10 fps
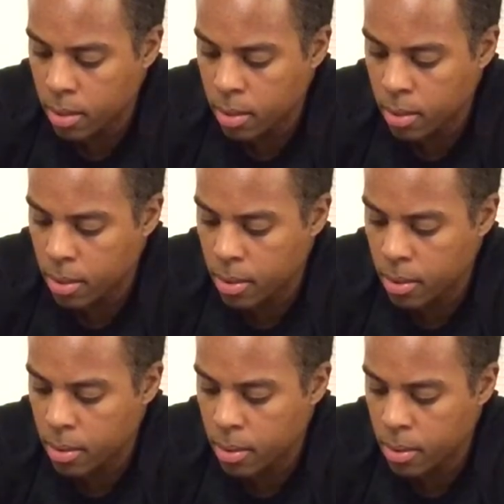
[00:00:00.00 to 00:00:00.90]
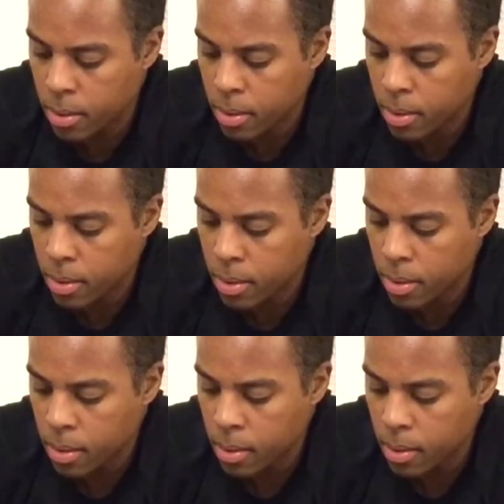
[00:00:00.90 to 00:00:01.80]

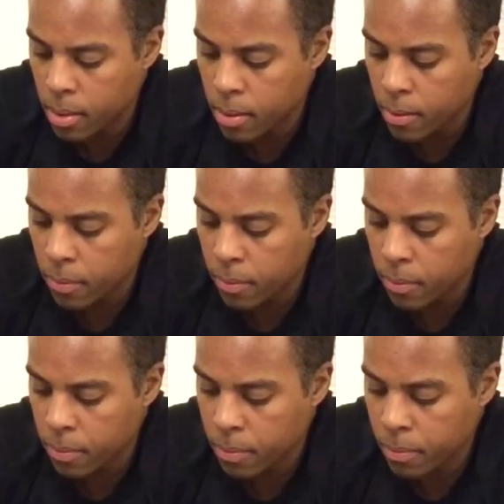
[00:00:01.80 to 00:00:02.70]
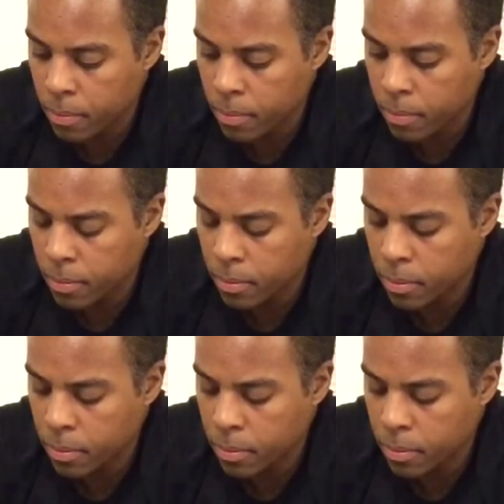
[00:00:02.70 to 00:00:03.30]
Nobody speaks.